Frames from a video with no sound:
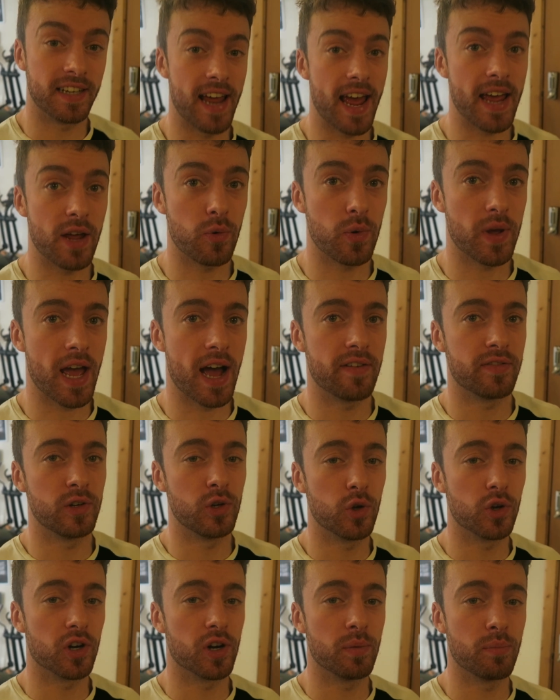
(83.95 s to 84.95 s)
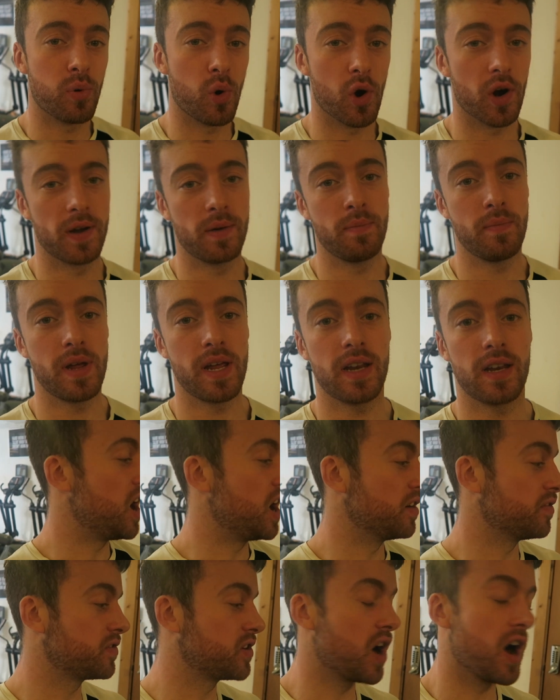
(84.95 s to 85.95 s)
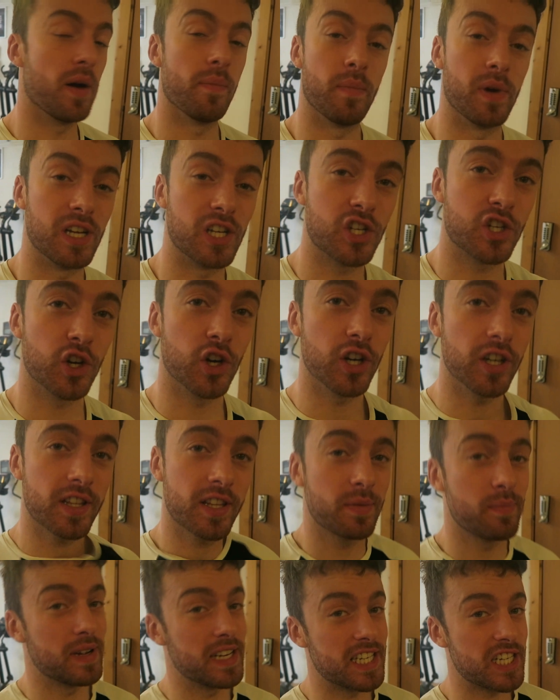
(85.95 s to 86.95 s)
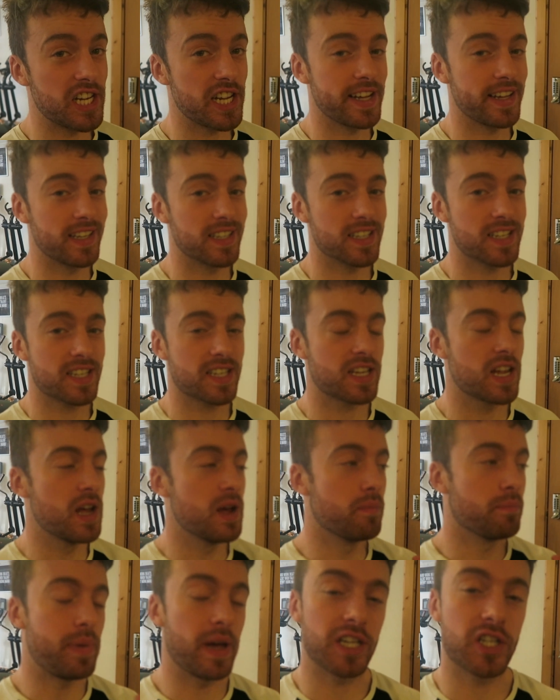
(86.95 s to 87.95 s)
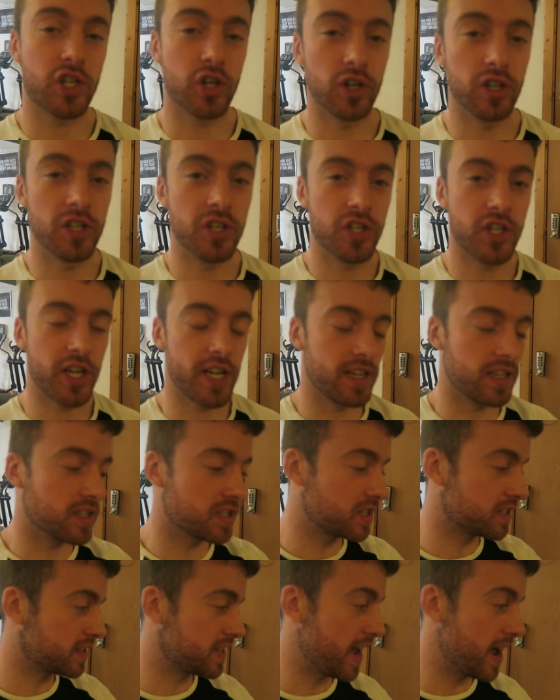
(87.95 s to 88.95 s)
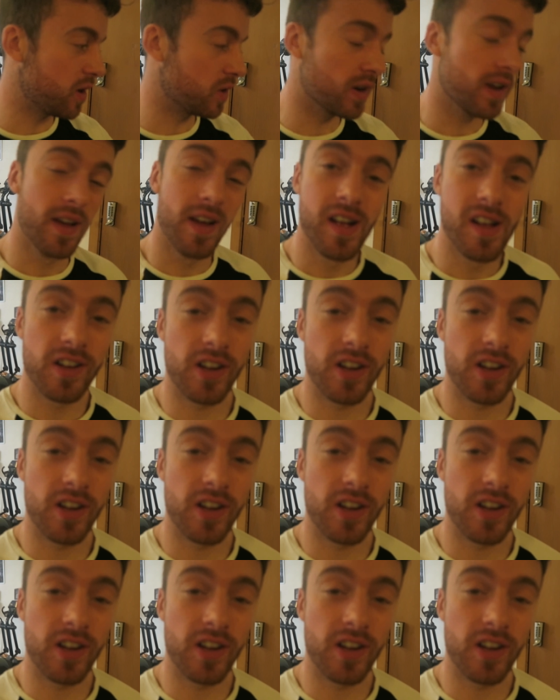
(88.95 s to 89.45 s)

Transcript: Today we have another important meet. I've got my shirt, my jeans, best shirt and jeans in town.